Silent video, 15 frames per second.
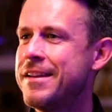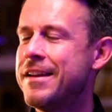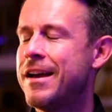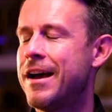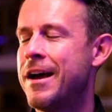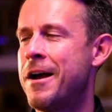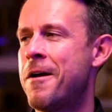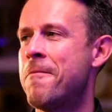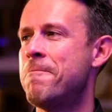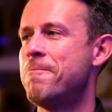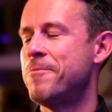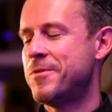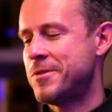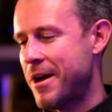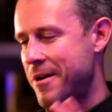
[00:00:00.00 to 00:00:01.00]

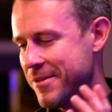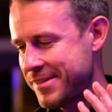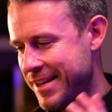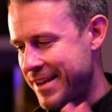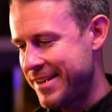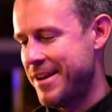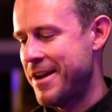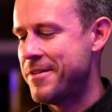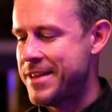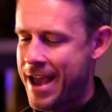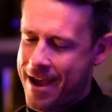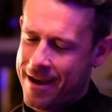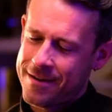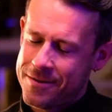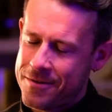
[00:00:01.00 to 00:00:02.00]
Mm-hmm. So I would say, you know,
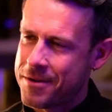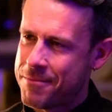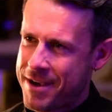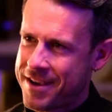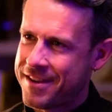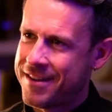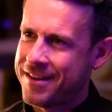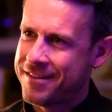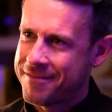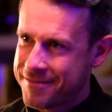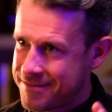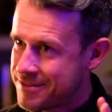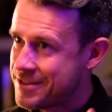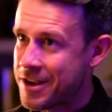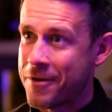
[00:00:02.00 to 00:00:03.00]
yeah, you can bake it in,
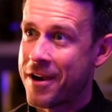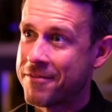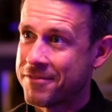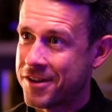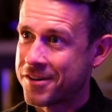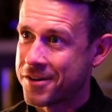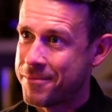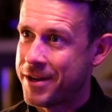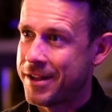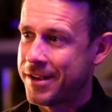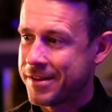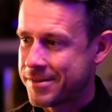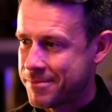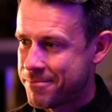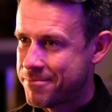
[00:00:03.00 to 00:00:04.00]
don't have longer
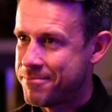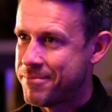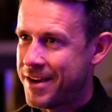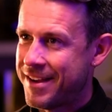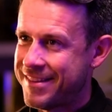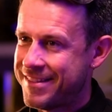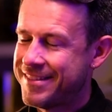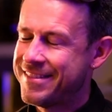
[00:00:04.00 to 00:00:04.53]
meetings, but